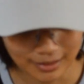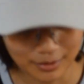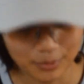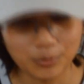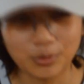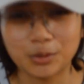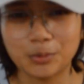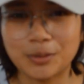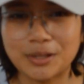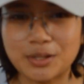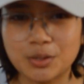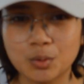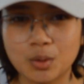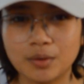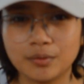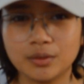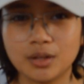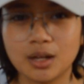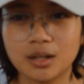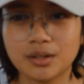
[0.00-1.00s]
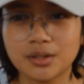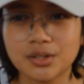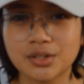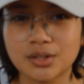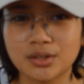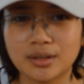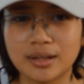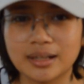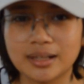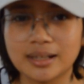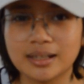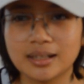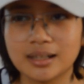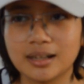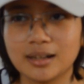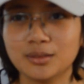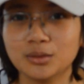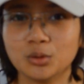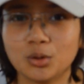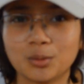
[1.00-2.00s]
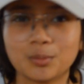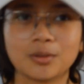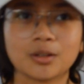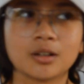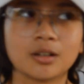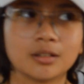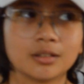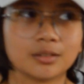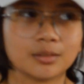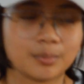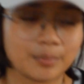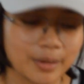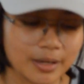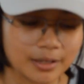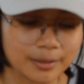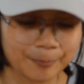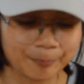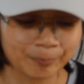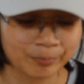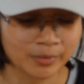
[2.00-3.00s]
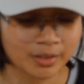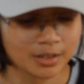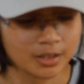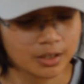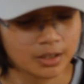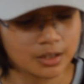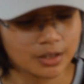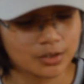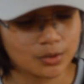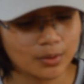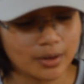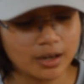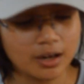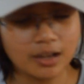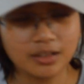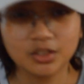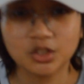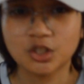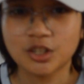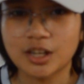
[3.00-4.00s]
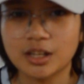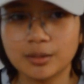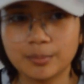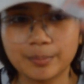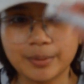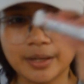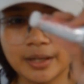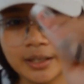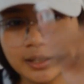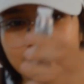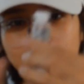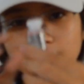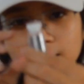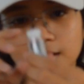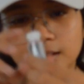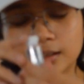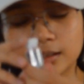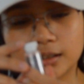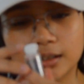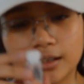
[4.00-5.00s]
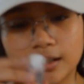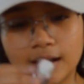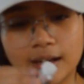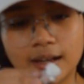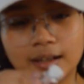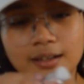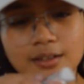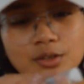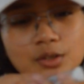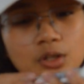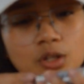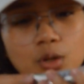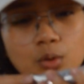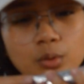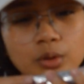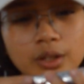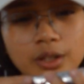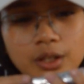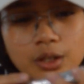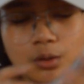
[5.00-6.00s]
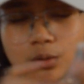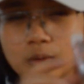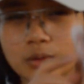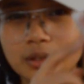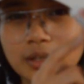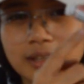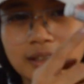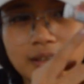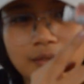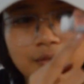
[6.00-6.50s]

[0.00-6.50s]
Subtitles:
I didn't want to waste $12 on like a normal colored paint. So I got shell pink and it's so cute. I